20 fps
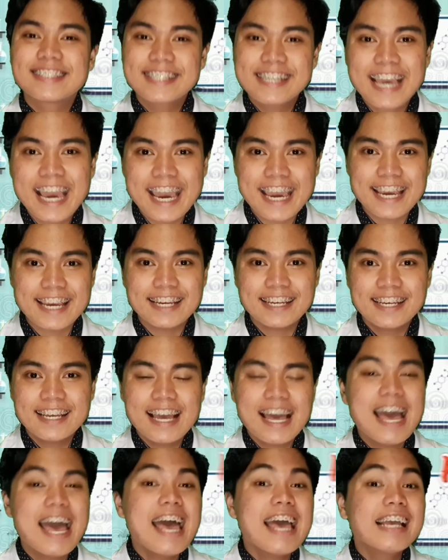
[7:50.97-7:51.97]
K.
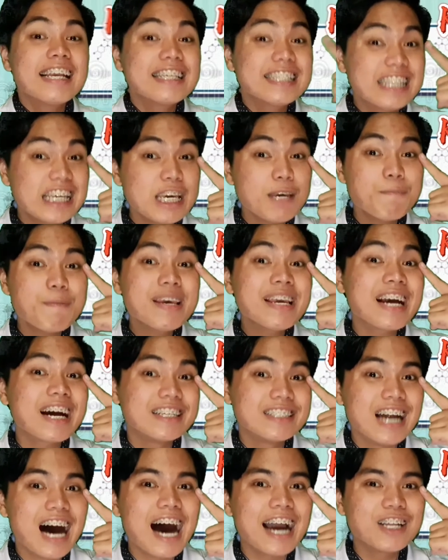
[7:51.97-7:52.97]
Keeping
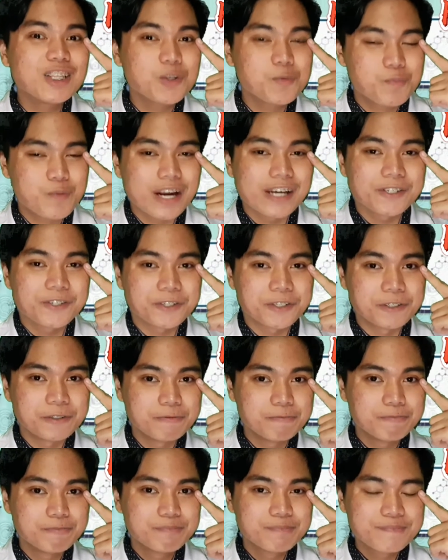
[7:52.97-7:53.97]
an eye to pressure.
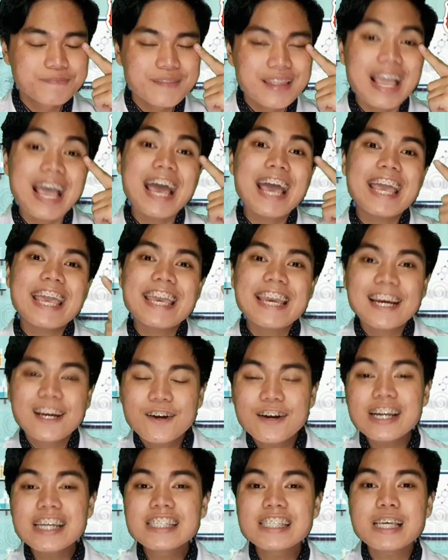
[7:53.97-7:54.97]

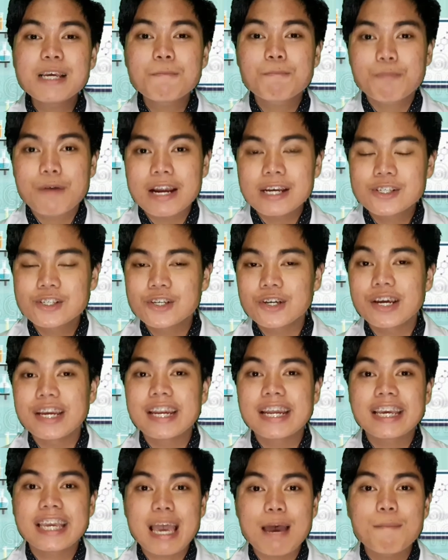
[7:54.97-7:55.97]
Increasing pressure in
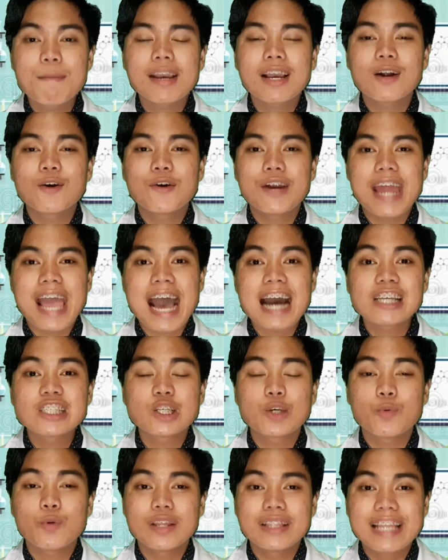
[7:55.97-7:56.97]
a chemical
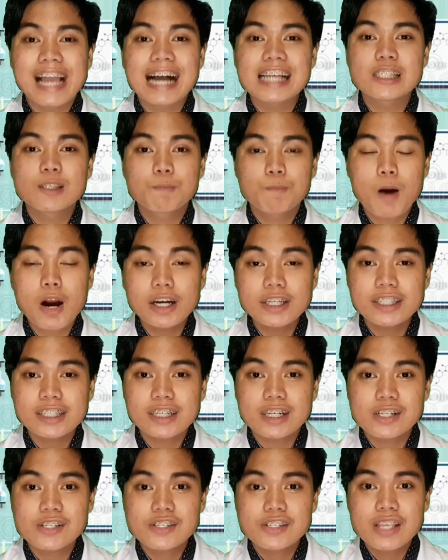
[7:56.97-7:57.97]
reaction with gas
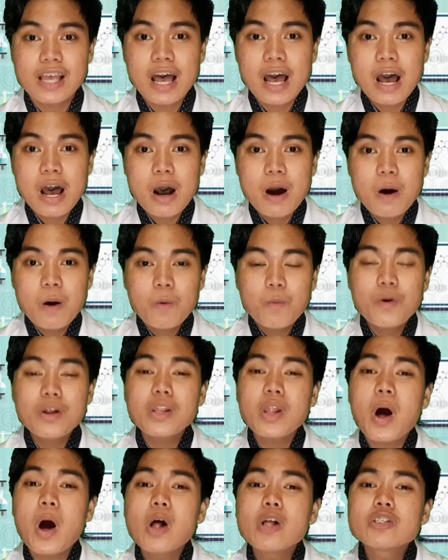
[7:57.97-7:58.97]
particles will
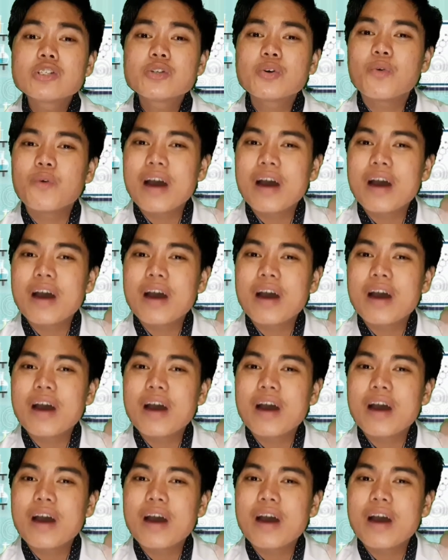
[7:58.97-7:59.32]
also